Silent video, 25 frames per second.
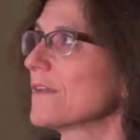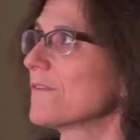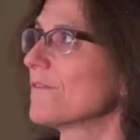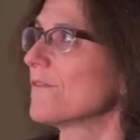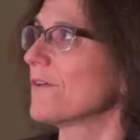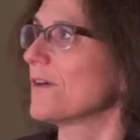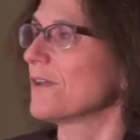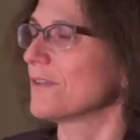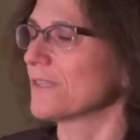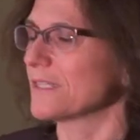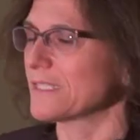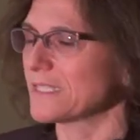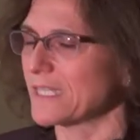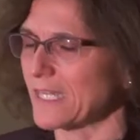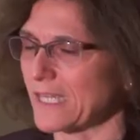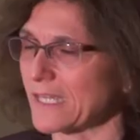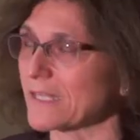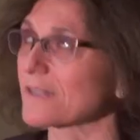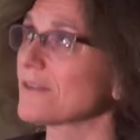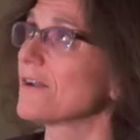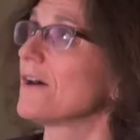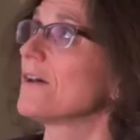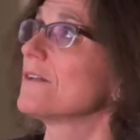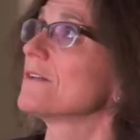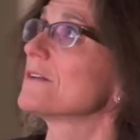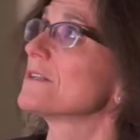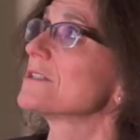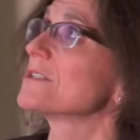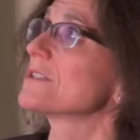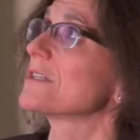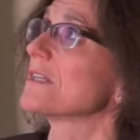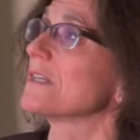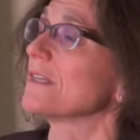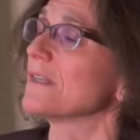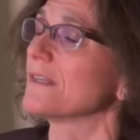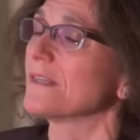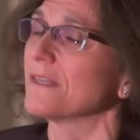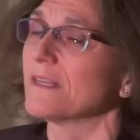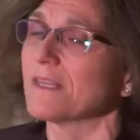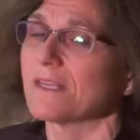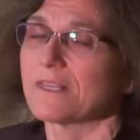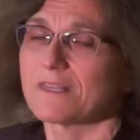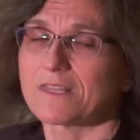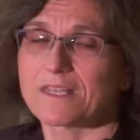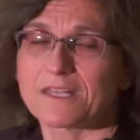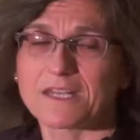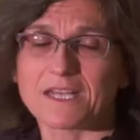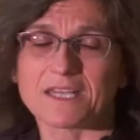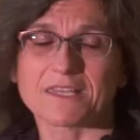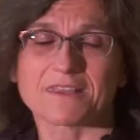of on the technology,
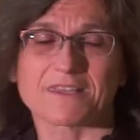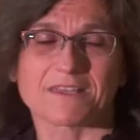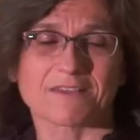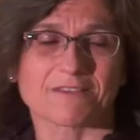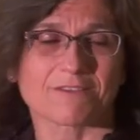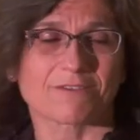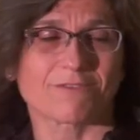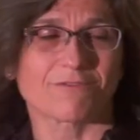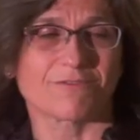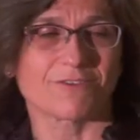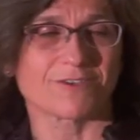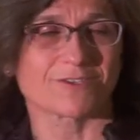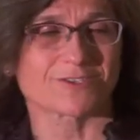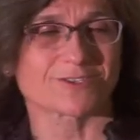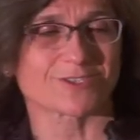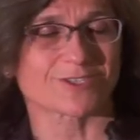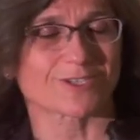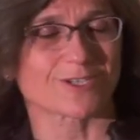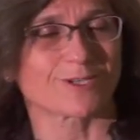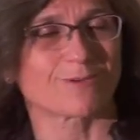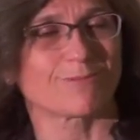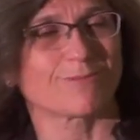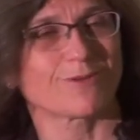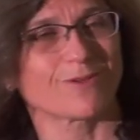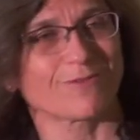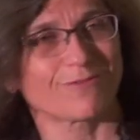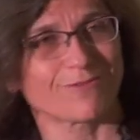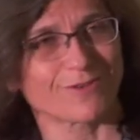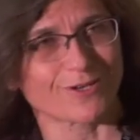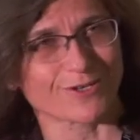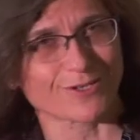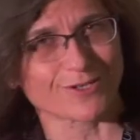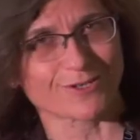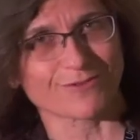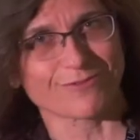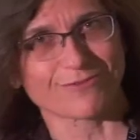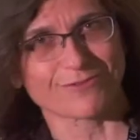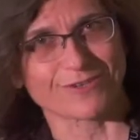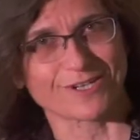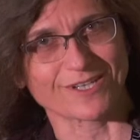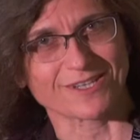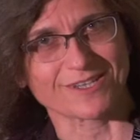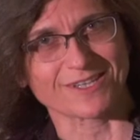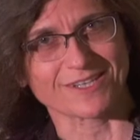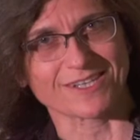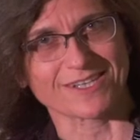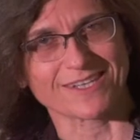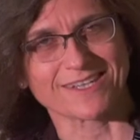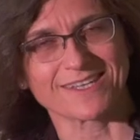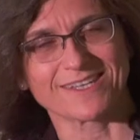then I think the future can be very
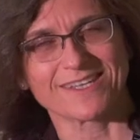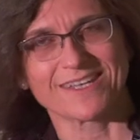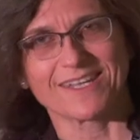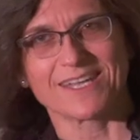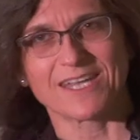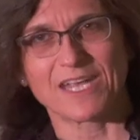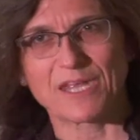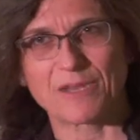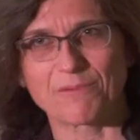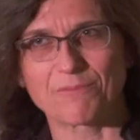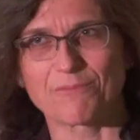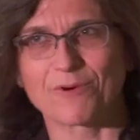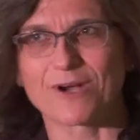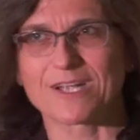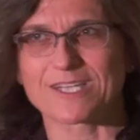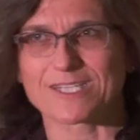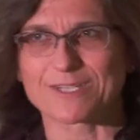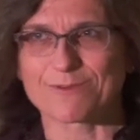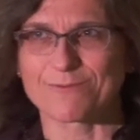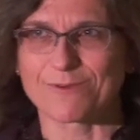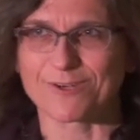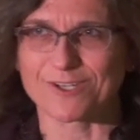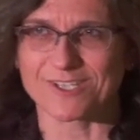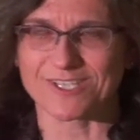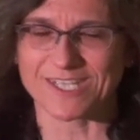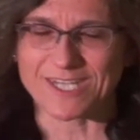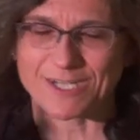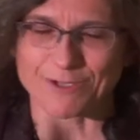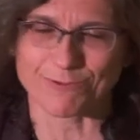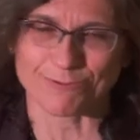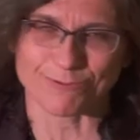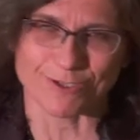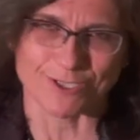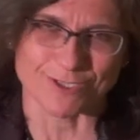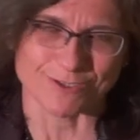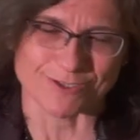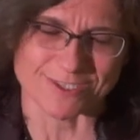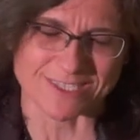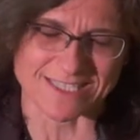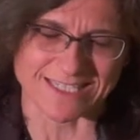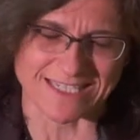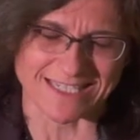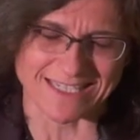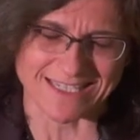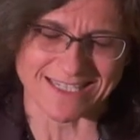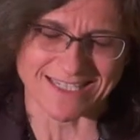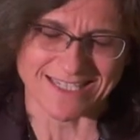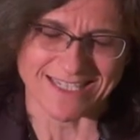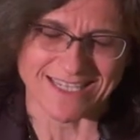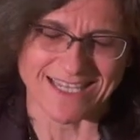friendly and much more like
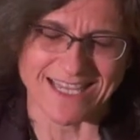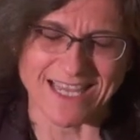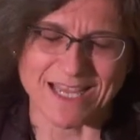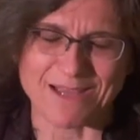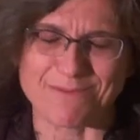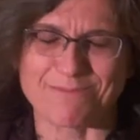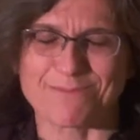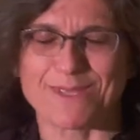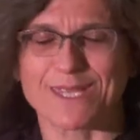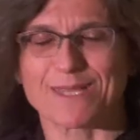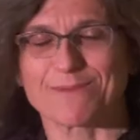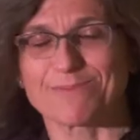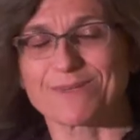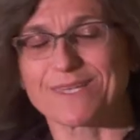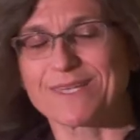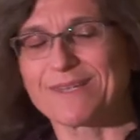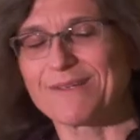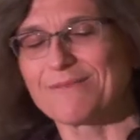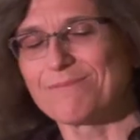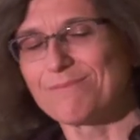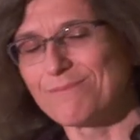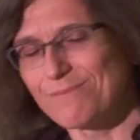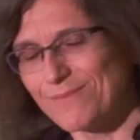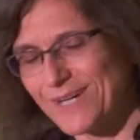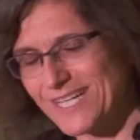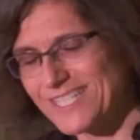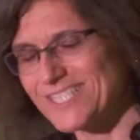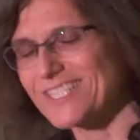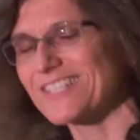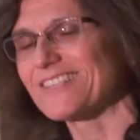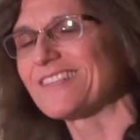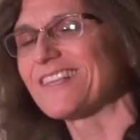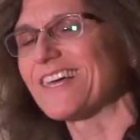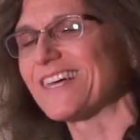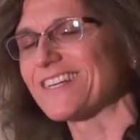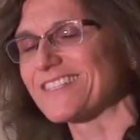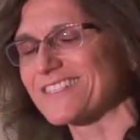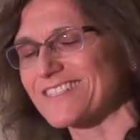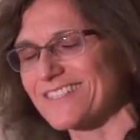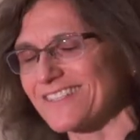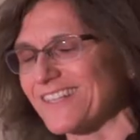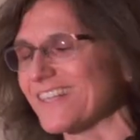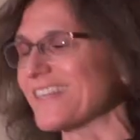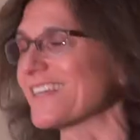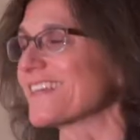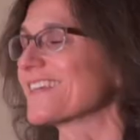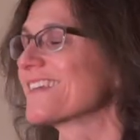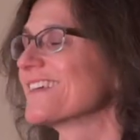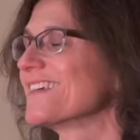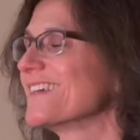Rosie and maybe much less
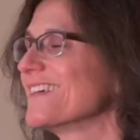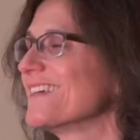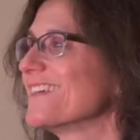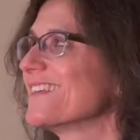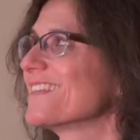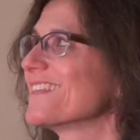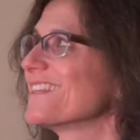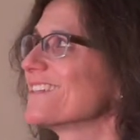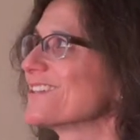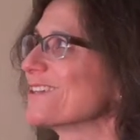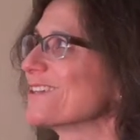like the